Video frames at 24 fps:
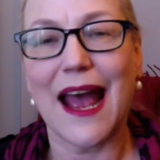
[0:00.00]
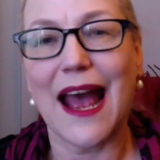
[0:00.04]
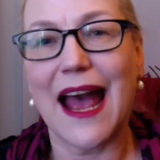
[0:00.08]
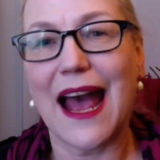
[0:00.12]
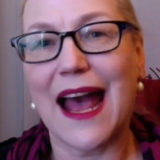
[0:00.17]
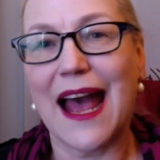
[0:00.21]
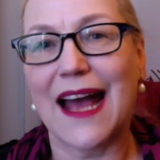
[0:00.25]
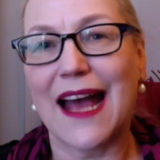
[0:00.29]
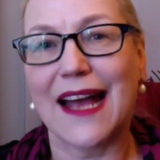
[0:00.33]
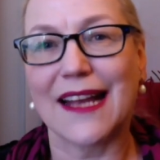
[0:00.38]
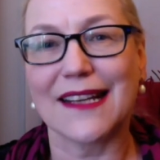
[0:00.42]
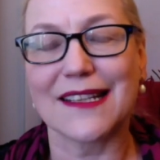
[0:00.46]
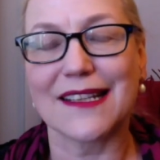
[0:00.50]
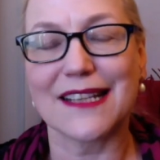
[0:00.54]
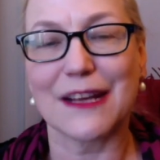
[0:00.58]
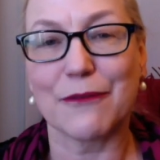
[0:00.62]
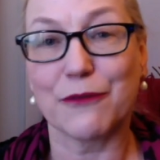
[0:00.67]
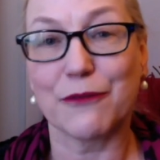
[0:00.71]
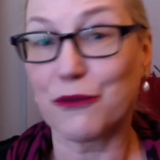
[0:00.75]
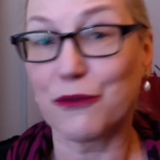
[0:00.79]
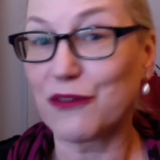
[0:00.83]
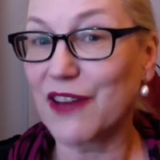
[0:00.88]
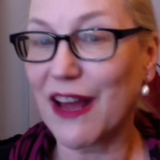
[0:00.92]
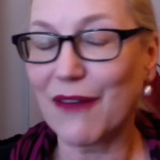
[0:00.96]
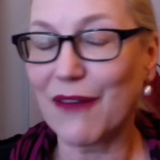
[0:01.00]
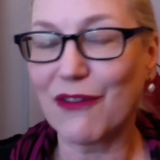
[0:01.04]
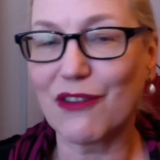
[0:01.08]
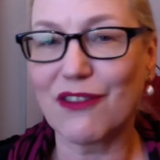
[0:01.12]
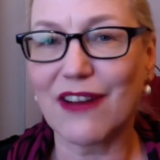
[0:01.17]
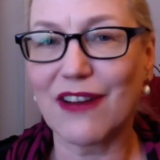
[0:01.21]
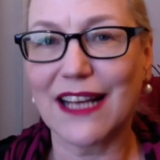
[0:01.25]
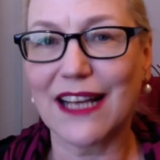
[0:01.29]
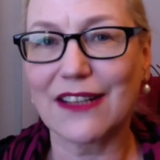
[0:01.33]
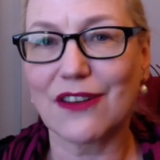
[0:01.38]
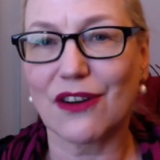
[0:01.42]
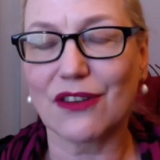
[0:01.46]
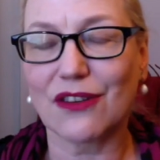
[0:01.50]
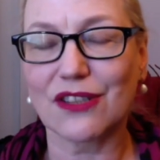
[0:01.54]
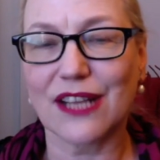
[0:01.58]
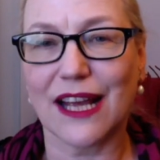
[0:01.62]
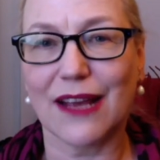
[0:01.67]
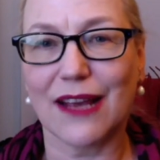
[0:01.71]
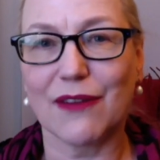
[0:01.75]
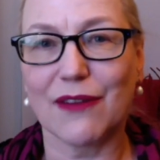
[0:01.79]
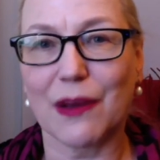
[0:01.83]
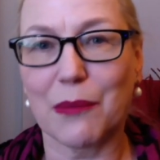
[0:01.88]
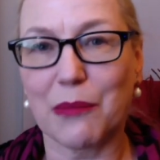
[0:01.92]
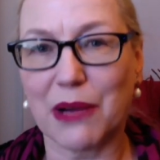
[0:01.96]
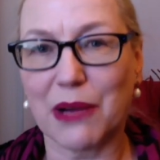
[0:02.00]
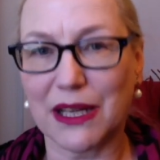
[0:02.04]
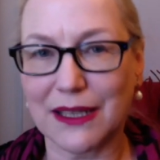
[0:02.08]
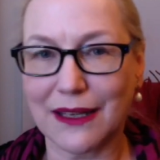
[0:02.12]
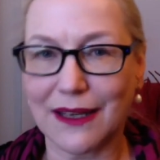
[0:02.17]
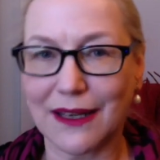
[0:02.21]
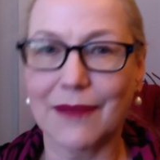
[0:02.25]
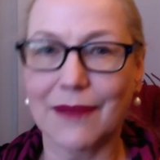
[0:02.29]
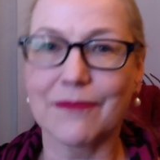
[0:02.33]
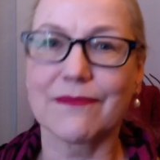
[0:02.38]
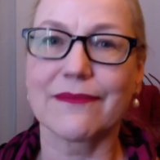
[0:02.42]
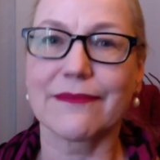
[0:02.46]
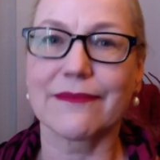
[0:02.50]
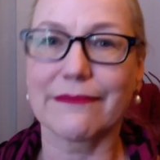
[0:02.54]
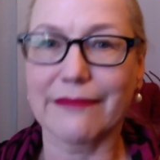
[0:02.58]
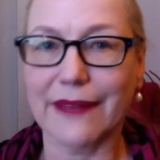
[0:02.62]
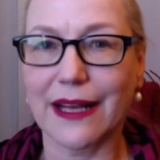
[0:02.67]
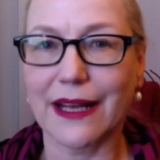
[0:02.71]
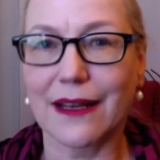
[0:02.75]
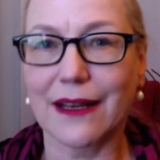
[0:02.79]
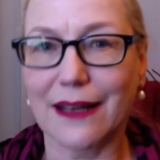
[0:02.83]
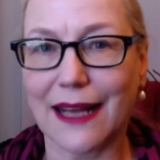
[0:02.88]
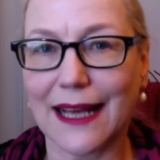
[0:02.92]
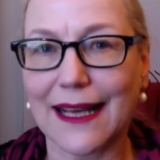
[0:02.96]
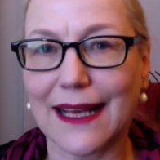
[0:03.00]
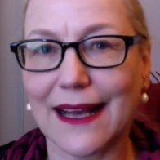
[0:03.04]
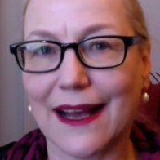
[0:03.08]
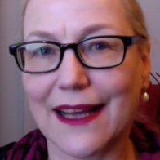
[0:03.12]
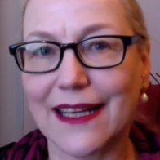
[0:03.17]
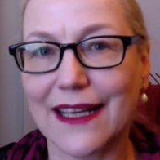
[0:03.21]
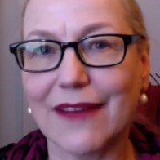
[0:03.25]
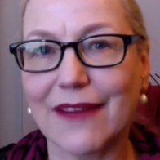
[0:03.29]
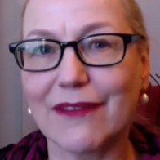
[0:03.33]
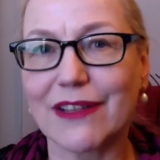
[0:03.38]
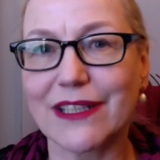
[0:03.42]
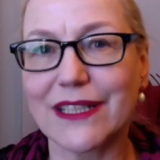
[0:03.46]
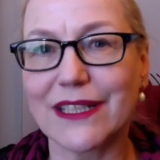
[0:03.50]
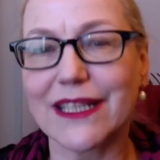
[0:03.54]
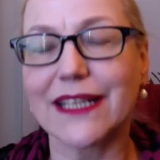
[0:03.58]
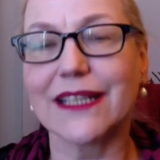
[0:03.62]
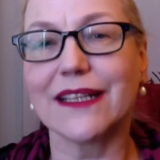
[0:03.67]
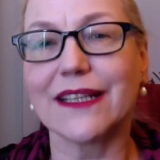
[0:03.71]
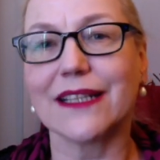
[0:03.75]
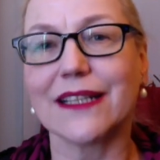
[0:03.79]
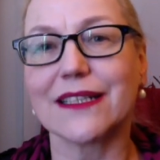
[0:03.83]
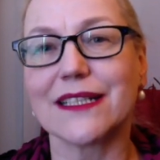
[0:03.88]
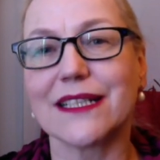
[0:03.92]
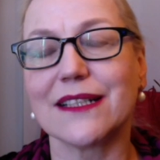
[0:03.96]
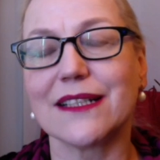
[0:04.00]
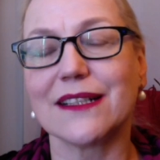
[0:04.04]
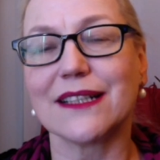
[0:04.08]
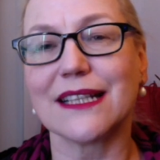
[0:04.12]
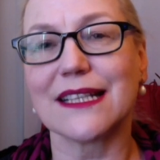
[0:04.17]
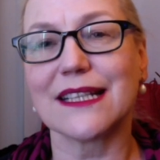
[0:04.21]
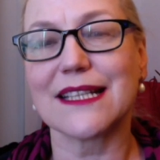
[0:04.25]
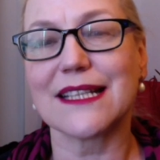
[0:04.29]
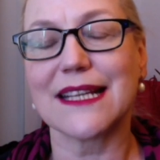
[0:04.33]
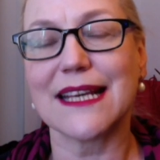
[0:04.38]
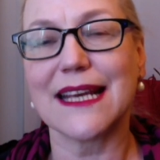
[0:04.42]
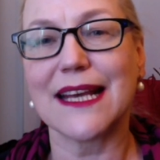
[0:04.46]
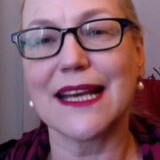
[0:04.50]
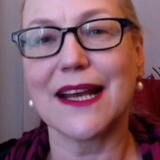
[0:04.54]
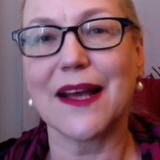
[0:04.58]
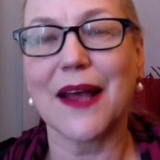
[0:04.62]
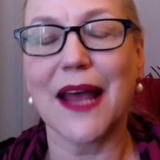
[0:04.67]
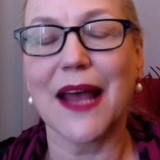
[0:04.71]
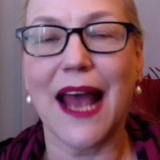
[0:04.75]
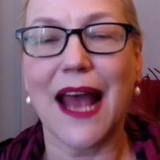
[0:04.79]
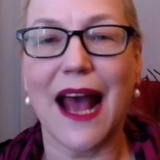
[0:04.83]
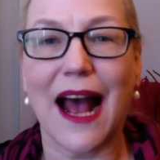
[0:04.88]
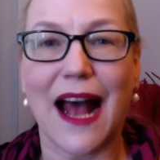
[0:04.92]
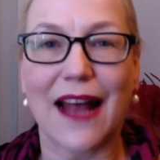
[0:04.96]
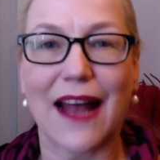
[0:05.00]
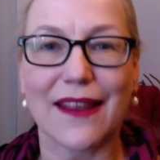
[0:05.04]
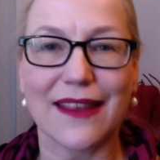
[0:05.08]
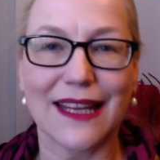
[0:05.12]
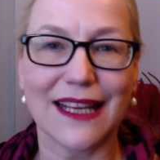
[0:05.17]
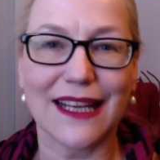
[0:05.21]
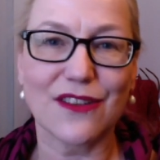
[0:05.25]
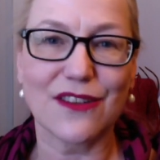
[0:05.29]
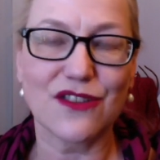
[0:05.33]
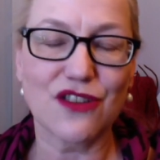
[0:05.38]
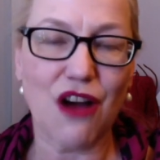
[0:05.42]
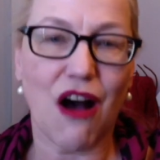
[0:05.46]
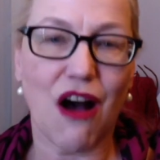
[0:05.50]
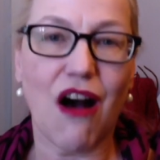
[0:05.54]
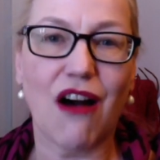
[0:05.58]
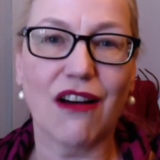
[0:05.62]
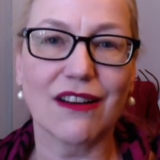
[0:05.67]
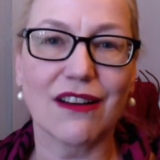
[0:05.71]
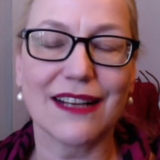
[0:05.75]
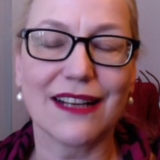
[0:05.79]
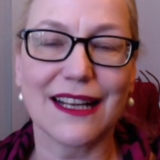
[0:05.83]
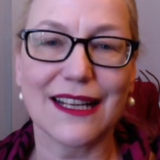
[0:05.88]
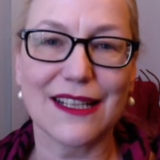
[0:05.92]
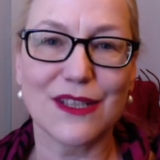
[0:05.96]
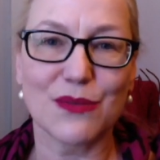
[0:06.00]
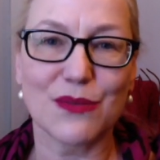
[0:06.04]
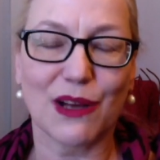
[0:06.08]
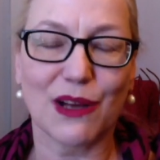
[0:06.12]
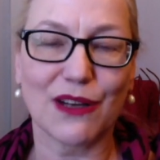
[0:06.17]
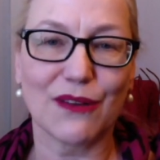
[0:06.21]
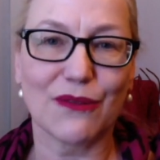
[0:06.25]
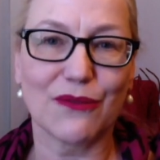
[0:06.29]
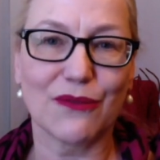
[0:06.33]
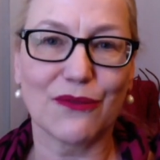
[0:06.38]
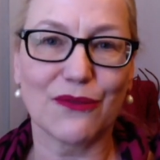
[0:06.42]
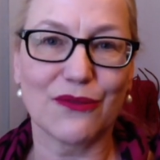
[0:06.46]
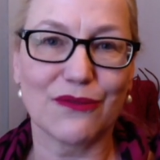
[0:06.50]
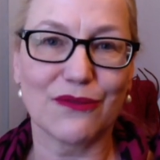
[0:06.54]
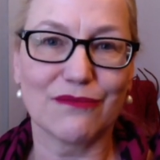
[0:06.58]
And if you've never read Octavia Butler, like I never did until this year, I think Dawn is one of